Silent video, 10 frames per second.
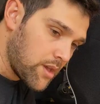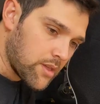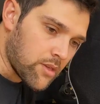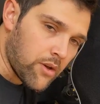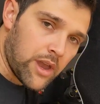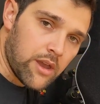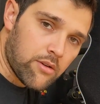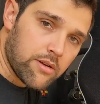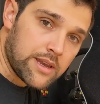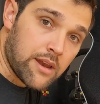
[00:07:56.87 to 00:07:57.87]
So
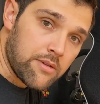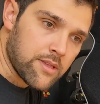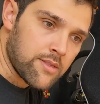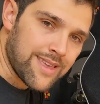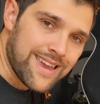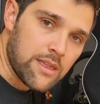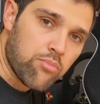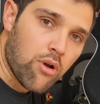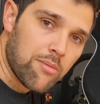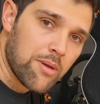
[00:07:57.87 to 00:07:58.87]
here there isn't any
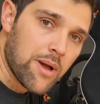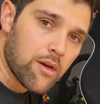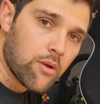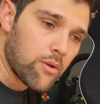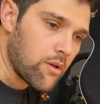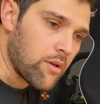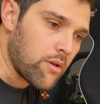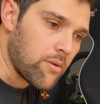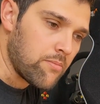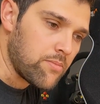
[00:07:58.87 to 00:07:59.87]
problem at all.
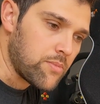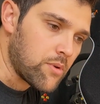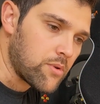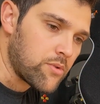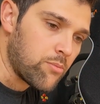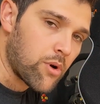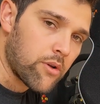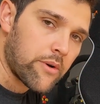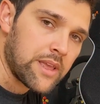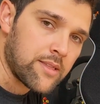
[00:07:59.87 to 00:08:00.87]
The
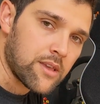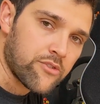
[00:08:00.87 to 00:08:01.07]
motor is